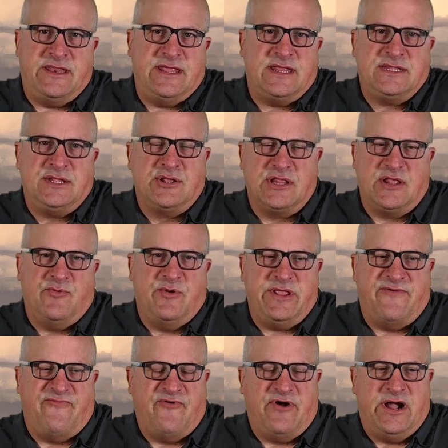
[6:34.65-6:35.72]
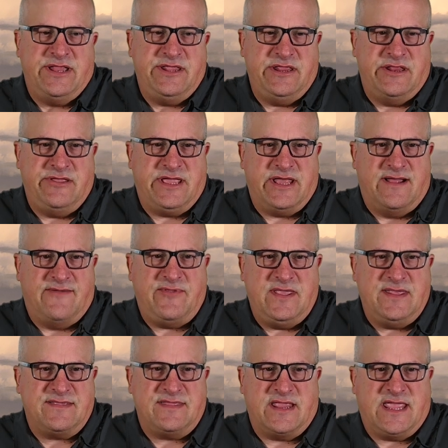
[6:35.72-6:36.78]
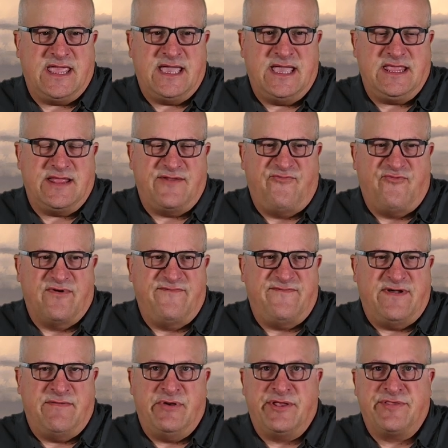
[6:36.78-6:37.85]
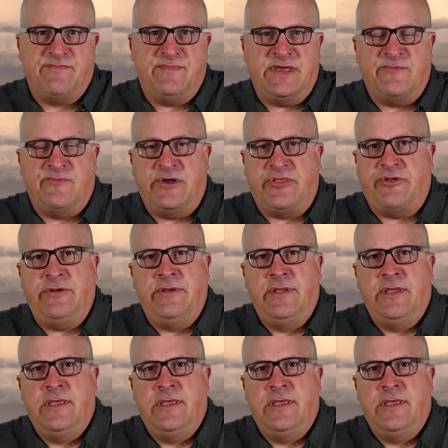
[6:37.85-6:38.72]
And that's usually what you find. You know, you get off the east in a cat, you get four or five miles of bad weather